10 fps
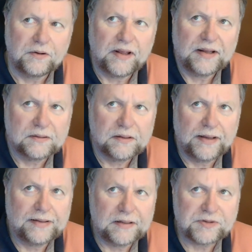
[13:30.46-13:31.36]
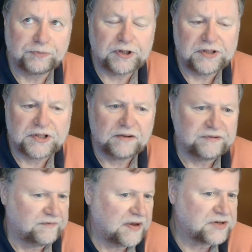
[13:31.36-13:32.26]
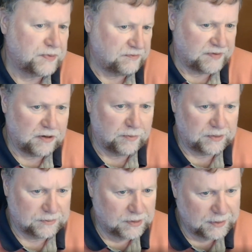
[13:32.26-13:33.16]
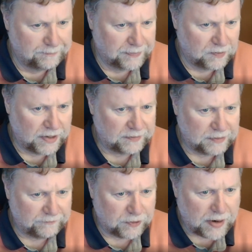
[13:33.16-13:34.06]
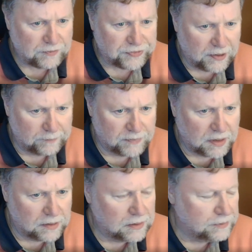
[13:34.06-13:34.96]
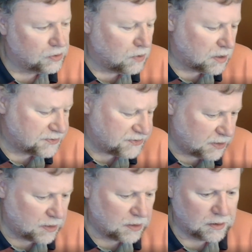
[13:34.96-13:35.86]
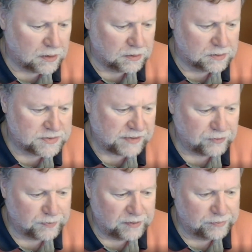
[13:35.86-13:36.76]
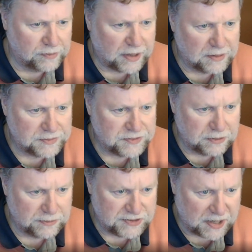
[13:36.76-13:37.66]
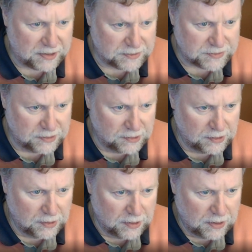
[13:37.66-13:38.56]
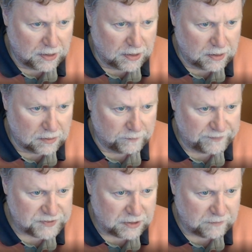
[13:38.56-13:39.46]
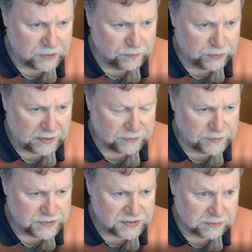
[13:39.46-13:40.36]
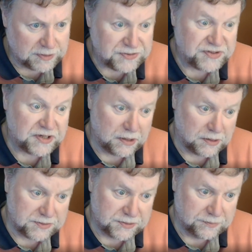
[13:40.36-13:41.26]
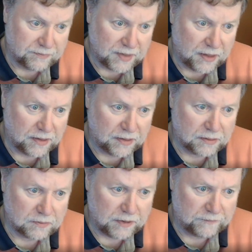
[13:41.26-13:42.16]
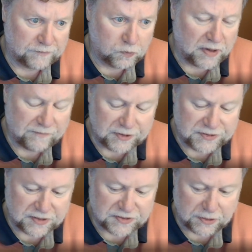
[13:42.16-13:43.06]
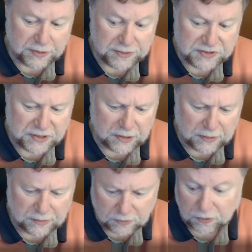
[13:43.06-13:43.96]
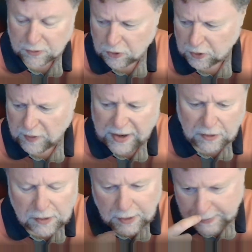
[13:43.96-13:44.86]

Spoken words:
it is a pretty tough investment environment, right? If you're out there, you are seeing several people getting Series A's. We've seen a few breakthrough Series C's, and whenever you see Series C or greater,